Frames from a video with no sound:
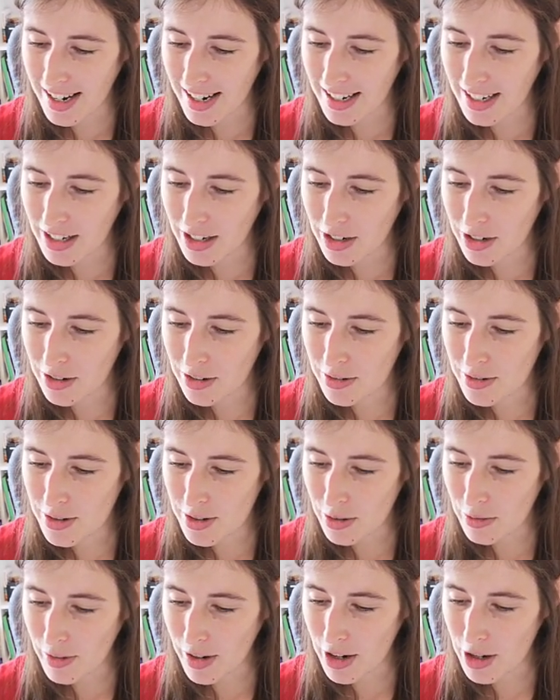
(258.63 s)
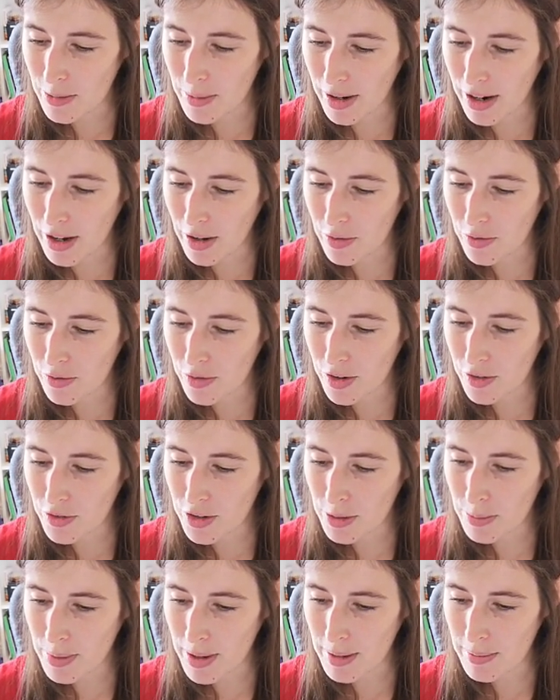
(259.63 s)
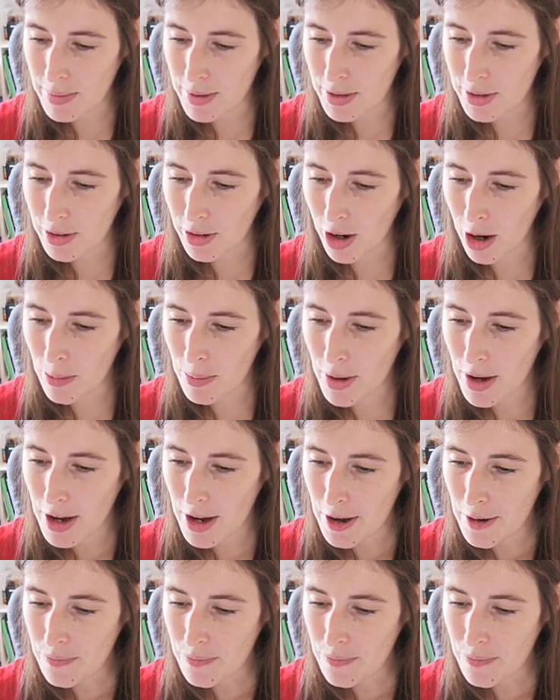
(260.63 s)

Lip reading: I used around about a 50 pip stop